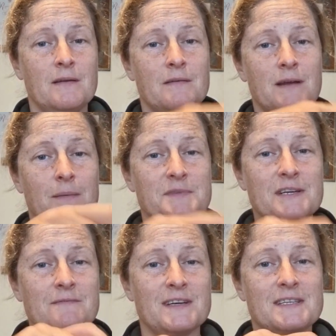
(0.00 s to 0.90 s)
comes and
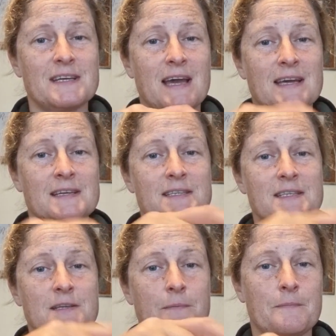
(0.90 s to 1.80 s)

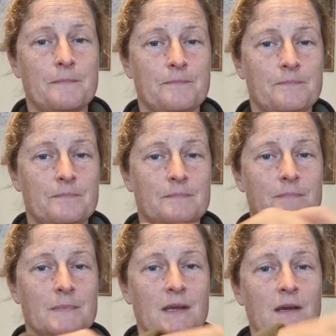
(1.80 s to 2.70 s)
investigates,
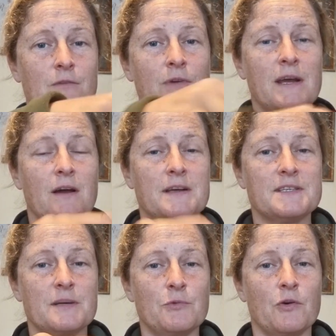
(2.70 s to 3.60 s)
realises
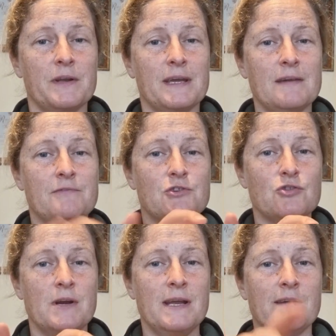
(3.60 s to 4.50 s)
I'm not going to give the
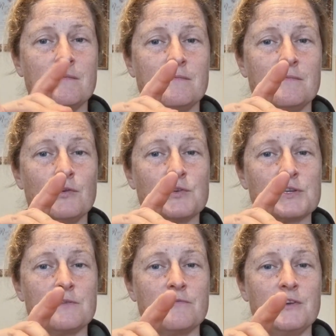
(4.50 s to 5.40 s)
treat, looks
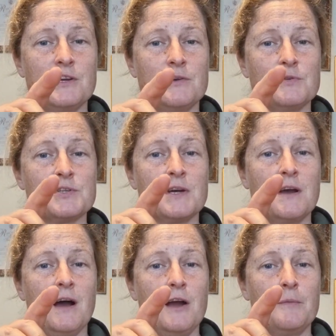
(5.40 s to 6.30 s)
confused,
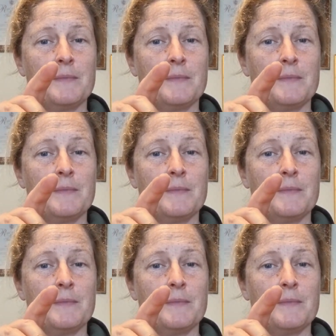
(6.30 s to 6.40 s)
open the